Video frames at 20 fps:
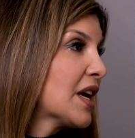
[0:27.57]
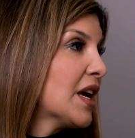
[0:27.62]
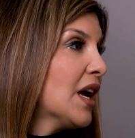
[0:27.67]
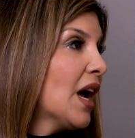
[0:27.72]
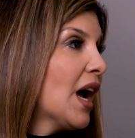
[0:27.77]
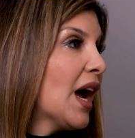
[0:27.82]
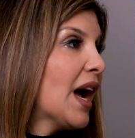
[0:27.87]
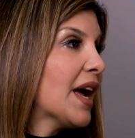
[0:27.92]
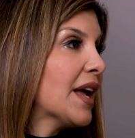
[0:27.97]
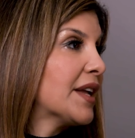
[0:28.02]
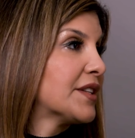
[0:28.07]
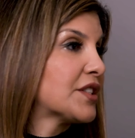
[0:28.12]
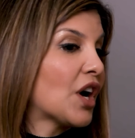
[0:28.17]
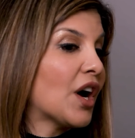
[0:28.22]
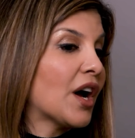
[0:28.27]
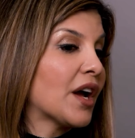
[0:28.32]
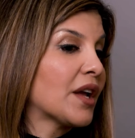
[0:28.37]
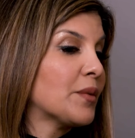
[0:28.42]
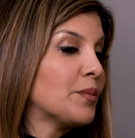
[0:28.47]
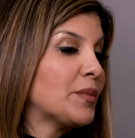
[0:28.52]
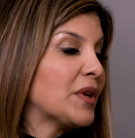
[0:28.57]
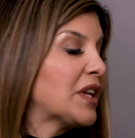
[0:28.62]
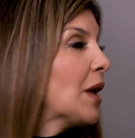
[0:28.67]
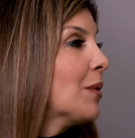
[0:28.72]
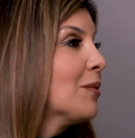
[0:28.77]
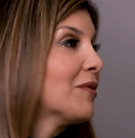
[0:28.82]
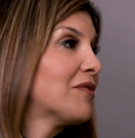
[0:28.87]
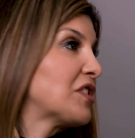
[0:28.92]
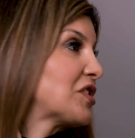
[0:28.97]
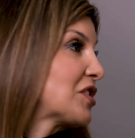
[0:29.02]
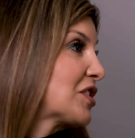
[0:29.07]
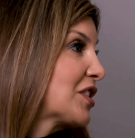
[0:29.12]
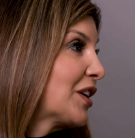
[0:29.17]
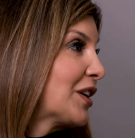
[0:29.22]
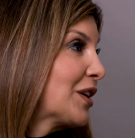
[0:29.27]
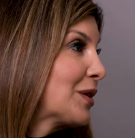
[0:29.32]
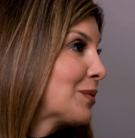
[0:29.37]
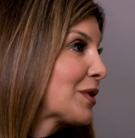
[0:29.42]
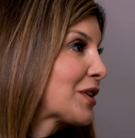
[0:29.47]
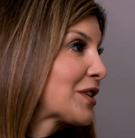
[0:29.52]
And I became a
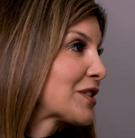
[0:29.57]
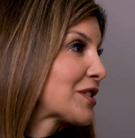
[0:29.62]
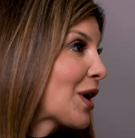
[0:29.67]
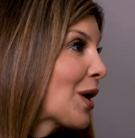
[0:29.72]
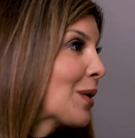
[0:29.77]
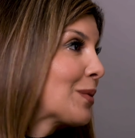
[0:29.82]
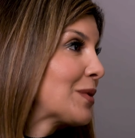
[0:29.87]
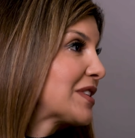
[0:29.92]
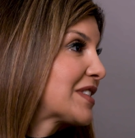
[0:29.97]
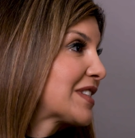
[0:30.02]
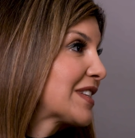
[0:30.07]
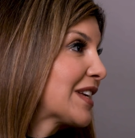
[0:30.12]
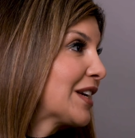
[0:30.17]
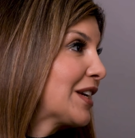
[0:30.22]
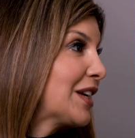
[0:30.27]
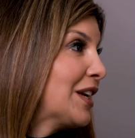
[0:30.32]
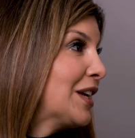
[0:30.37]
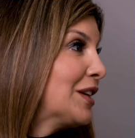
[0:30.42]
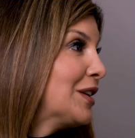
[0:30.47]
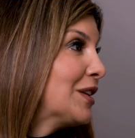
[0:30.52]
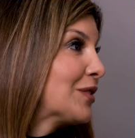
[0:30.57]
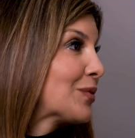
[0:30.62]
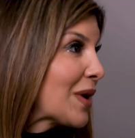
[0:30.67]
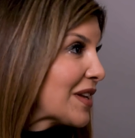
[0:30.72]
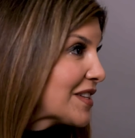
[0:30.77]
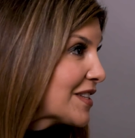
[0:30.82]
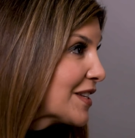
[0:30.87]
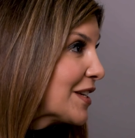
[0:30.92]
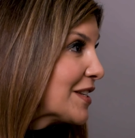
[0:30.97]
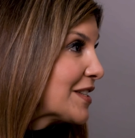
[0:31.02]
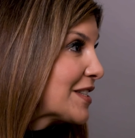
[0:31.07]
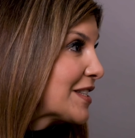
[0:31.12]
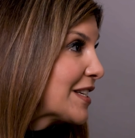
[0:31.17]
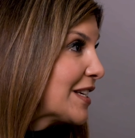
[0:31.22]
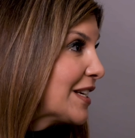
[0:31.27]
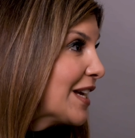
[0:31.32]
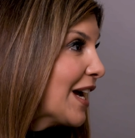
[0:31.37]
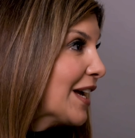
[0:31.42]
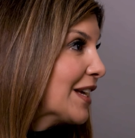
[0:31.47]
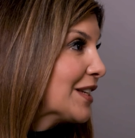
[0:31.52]
vegetarian because I was in
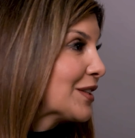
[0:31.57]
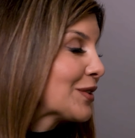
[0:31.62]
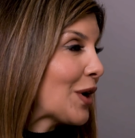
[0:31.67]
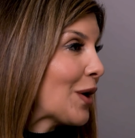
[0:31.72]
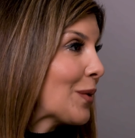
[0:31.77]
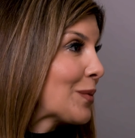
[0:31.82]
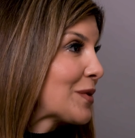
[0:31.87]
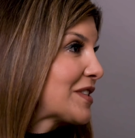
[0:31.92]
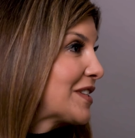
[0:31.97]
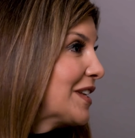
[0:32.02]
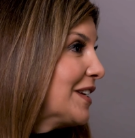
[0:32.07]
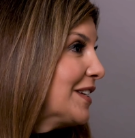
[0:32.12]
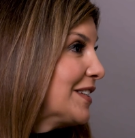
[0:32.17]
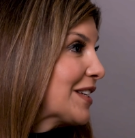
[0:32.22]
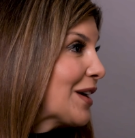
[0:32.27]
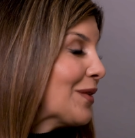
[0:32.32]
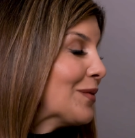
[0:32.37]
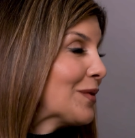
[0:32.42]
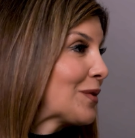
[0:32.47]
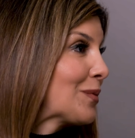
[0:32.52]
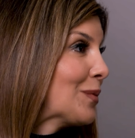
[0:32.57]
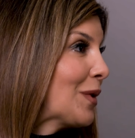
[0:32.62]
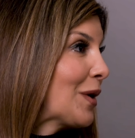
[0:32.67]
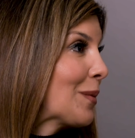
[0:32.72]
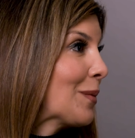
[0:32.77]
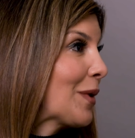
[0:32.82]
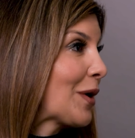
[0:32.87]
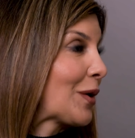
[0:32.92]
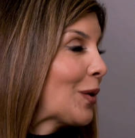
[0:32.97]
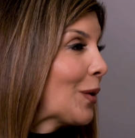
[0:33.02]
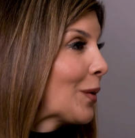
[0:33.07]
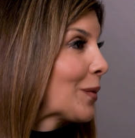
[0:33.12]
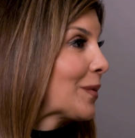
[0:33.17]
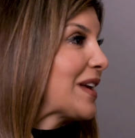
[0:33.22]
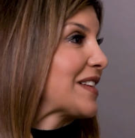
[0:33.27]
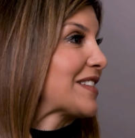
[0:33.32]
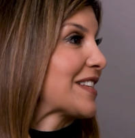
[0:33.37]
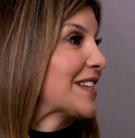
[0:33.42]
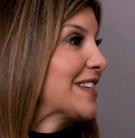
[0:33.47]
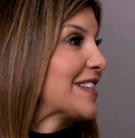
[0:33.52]
residency and I was sitting down with one of my
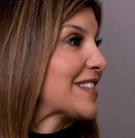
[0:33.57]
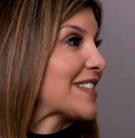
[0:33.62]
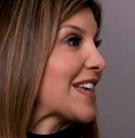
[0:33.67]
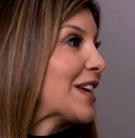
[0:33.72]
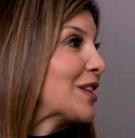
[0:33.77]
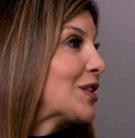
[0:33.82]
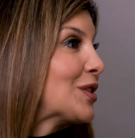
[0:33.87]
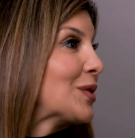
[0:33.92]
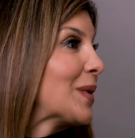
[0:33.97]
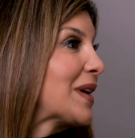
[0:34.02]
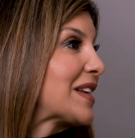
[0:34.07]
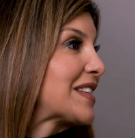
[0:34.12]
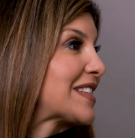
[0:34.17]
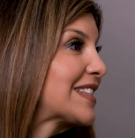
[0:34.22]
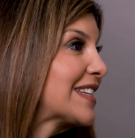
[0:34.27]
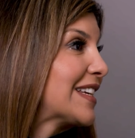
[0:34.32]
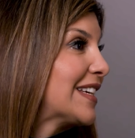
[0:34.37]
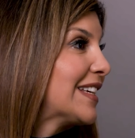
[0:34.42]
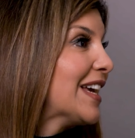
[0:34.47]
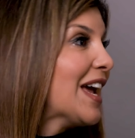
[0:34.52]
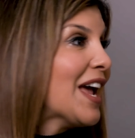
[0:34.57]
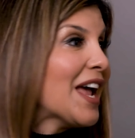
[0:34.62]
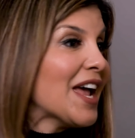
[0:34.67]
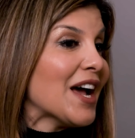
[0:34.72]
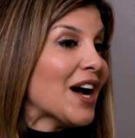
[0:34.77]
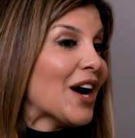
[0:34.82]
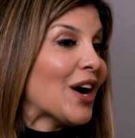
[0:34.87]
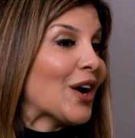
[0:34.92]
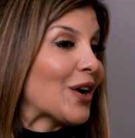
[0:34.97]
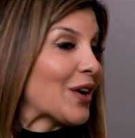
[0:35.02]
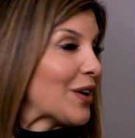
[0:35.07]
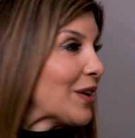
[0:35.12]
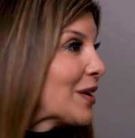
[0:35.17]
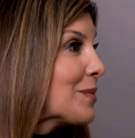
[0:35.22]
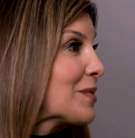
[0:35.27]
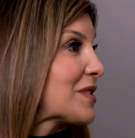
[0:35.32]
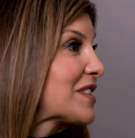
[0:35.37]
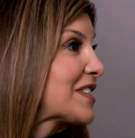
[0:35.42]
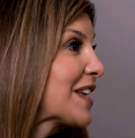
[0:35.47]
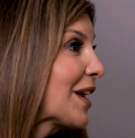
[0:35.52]
co-residents at USC. Her
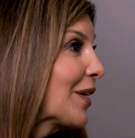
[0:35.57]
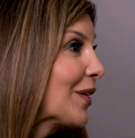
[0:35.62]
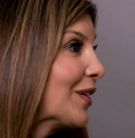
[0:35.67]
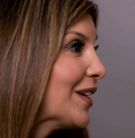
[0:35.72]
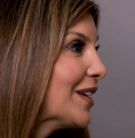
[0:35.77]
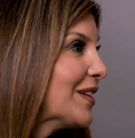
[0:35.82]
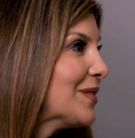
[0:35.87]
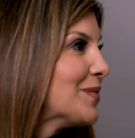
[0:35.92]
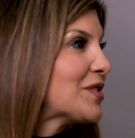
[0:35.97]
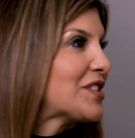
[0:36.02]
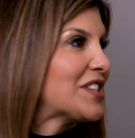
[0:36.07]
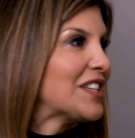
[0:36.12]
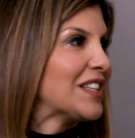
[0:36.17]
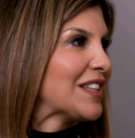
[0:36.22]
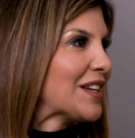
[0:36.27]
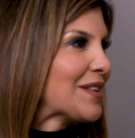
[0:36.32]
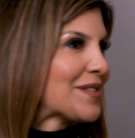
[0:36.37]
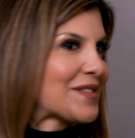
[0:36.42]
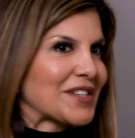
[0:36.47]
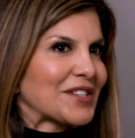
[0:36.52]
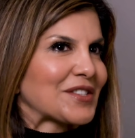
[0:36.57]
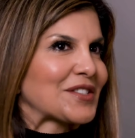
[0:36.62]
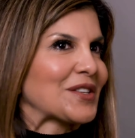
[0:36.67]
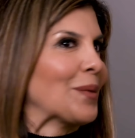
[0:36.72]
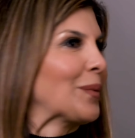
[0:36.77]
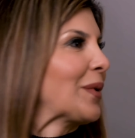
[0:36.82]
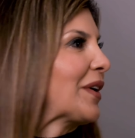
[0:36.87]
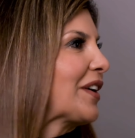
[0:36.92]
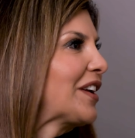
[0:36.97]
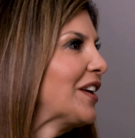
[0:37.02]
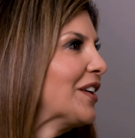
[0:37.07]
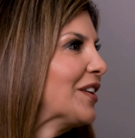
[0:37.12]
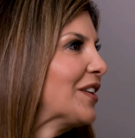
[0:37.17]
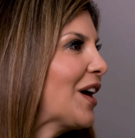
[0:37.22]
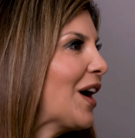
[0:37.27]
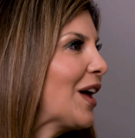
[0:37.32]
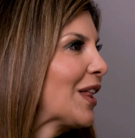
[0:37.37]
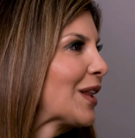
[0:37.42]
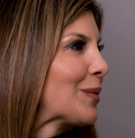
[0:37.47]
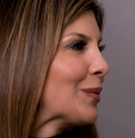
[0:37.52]
name is Sarah. She lives somewhere here in
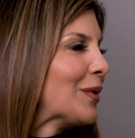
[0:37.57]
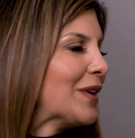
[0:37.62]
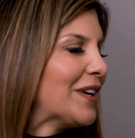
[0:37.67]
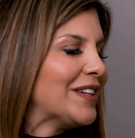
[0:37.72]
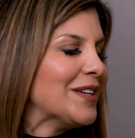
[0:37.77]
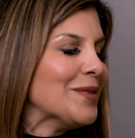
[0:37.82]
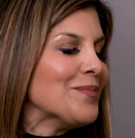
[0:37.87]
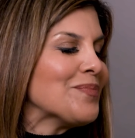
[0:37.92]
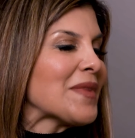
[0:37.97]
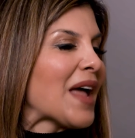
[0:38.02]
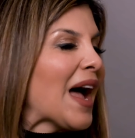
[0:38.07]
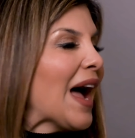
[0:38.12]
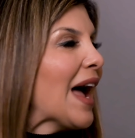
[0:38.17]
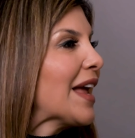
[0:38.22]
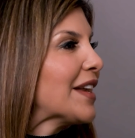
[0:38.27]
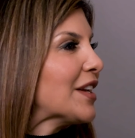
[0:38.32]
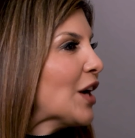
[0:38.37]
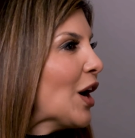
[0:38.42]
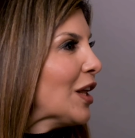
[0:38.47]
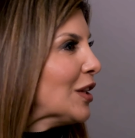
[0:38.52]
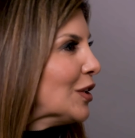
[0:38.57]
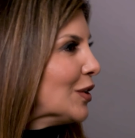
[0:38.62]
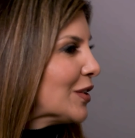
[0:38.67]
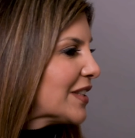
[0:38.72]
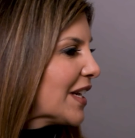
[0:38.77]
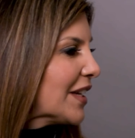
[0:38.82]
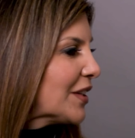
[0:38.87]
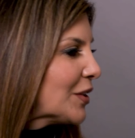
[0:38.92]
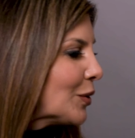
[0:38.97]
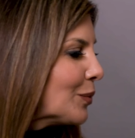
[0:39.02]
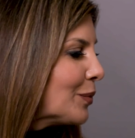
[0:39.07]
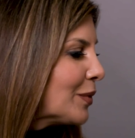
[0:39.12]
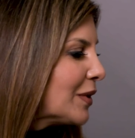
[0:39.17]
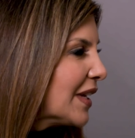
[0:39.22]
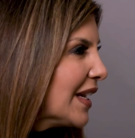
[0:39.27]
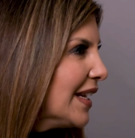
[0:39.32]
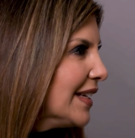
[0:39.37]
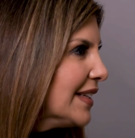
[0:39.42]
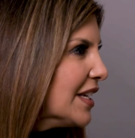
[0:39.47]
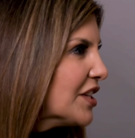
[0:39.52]
Hollywood. And I looked at her
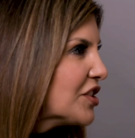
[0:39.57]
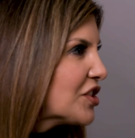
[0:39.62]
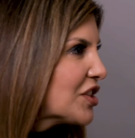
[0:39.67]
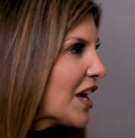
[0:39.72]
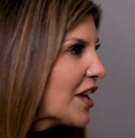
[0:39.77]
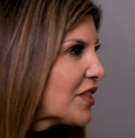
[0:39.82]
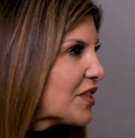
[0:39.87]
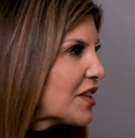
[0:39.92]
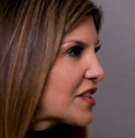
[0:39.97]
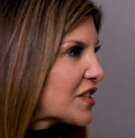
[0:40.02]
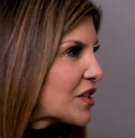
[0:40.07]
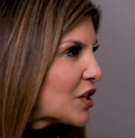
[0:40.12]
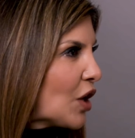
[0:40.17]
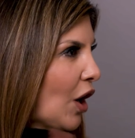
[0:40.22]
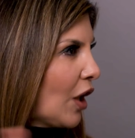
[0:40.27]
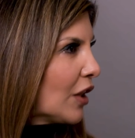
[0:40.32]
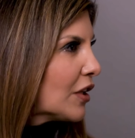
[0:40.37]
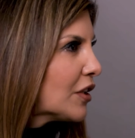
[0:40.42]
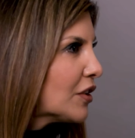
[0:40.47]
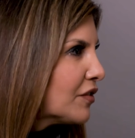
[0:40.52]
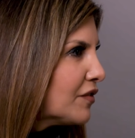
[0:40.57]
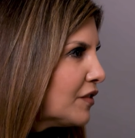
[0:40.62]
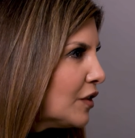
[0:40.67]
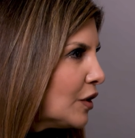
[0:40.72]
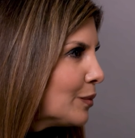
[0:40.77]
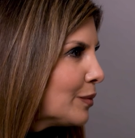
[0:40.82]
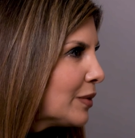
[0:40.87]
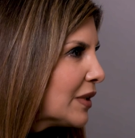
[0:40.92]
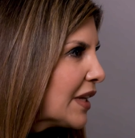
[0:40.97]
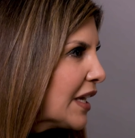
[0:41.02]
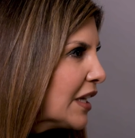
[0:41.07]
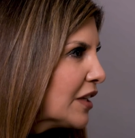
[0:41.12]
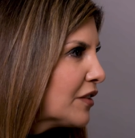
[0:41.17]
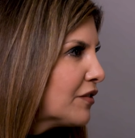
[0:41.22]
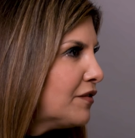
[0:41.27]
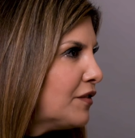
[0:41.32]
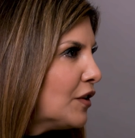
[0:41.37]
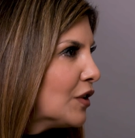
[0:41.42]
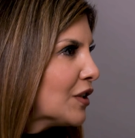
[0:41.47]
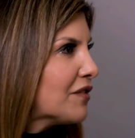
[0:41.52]
plate and she had this colorful plate
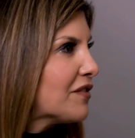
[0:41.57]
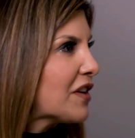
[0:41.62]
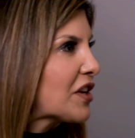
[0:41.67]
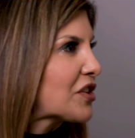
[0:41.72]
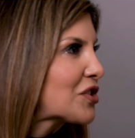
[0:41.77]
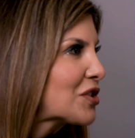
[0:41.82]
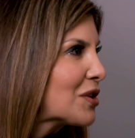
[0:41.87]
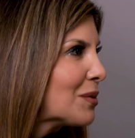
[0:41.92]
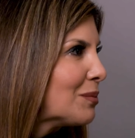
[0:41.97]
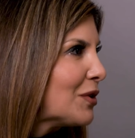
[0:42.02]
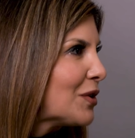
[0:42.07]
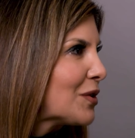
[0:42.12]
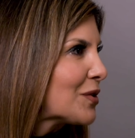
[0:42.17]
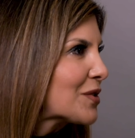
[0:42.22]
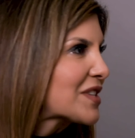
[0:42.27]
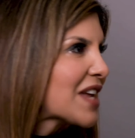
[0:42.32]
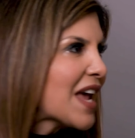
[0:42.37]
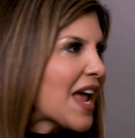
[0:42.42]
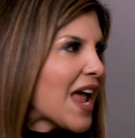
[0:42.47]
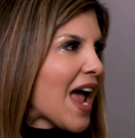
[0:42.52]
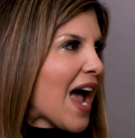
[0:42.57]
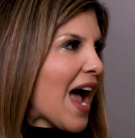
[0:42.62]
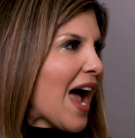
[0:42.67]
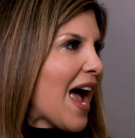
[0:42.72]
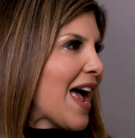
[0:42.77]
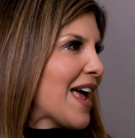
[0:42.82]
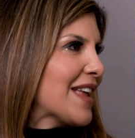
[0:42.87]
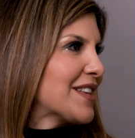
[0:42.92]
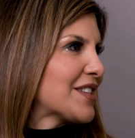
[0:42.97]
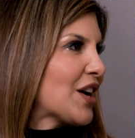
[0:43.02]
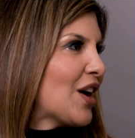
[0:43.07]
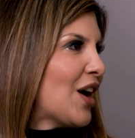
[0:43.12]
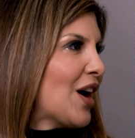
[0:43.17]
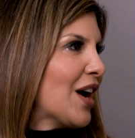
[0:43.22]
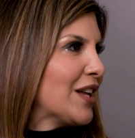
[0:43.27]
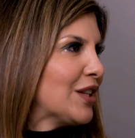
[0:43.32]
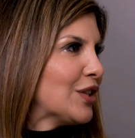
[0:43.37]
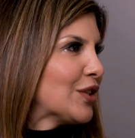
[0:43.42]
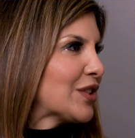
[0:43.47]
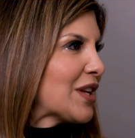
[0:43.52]
full of vegetables. And
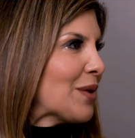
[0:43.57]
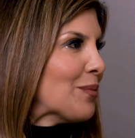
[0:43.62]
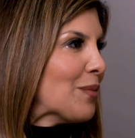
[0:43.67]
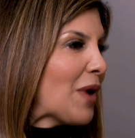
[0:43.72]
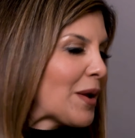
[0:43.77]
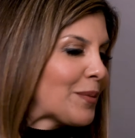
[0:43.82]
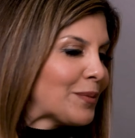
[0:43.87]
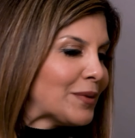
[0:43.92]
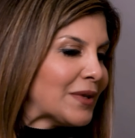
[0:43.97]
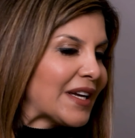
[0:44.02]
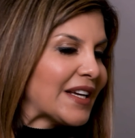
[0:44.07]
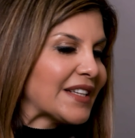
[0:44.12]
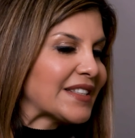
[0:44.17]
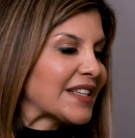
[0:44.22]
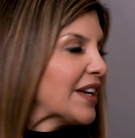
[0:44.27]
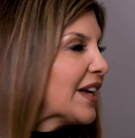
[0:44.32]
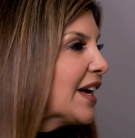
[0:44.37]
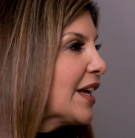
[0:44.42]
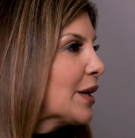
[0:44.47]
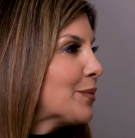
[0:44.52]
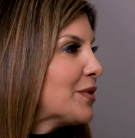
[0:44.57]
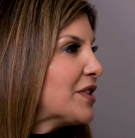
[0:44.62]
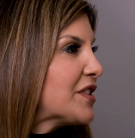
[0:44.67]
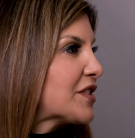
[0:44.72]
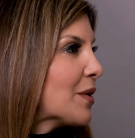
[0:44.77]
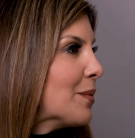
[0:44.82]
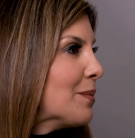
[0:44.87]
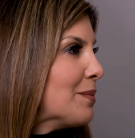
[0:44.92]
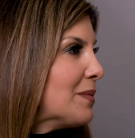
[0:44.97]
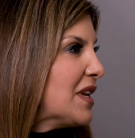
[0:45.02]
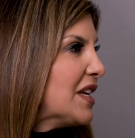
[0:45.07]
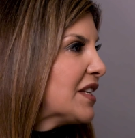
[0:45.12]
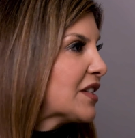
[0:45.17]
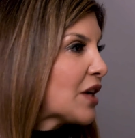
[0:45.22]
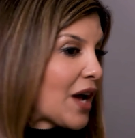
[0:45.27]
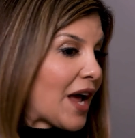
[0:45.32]
I looked at my plate and I had a piece of meat.